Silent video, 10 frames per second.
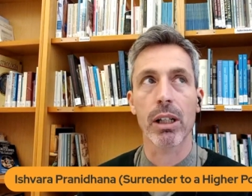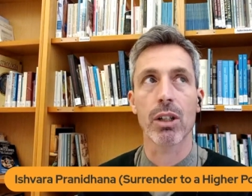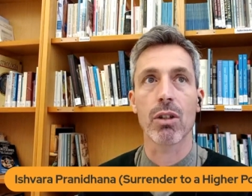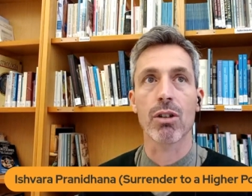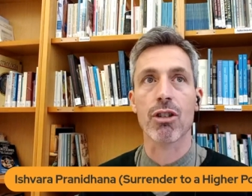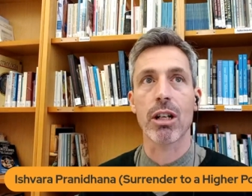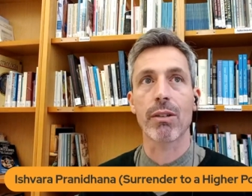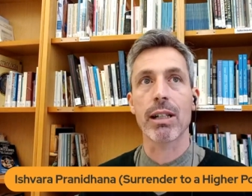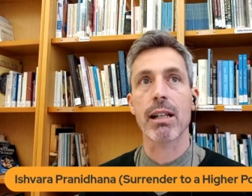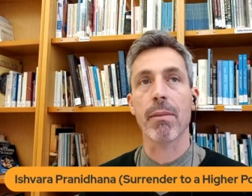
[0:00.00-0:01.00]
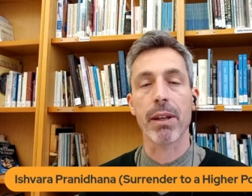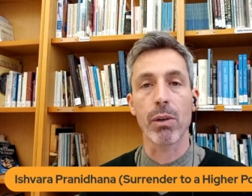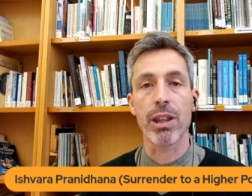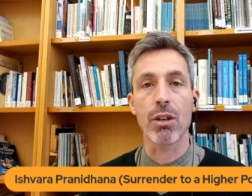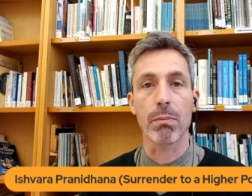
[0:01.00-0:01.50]
you know sharing something
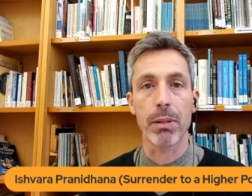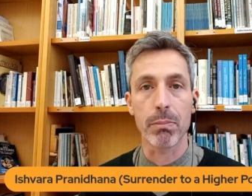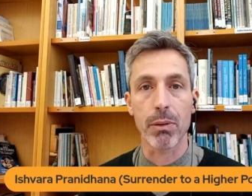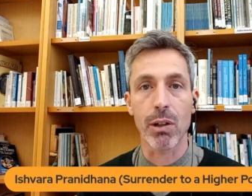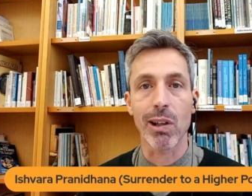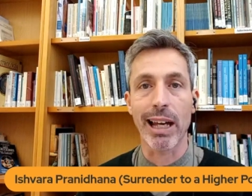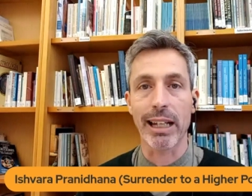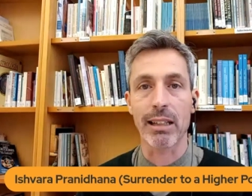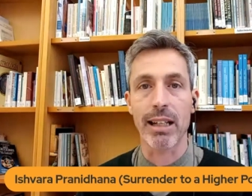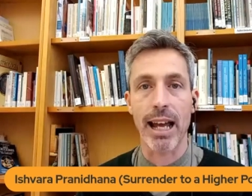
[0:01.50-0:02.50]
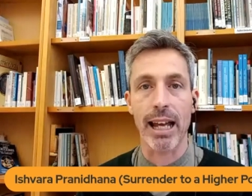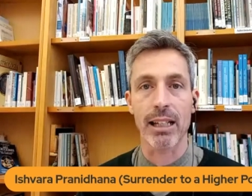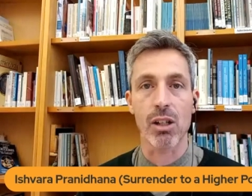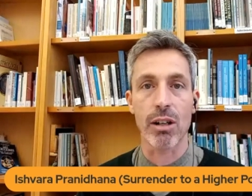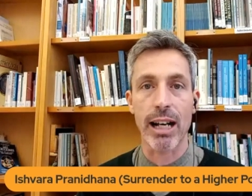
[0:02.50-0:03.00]
with your people and and
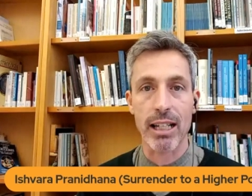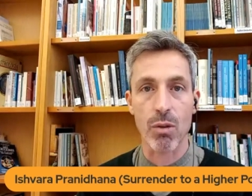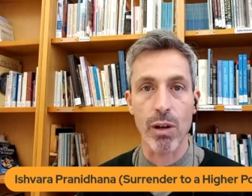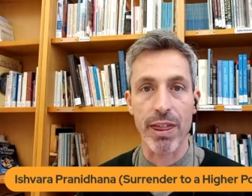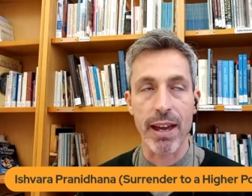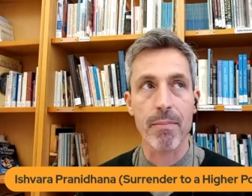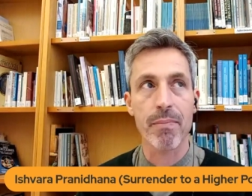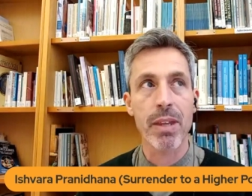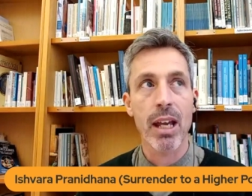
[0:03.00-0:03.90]
connecting with them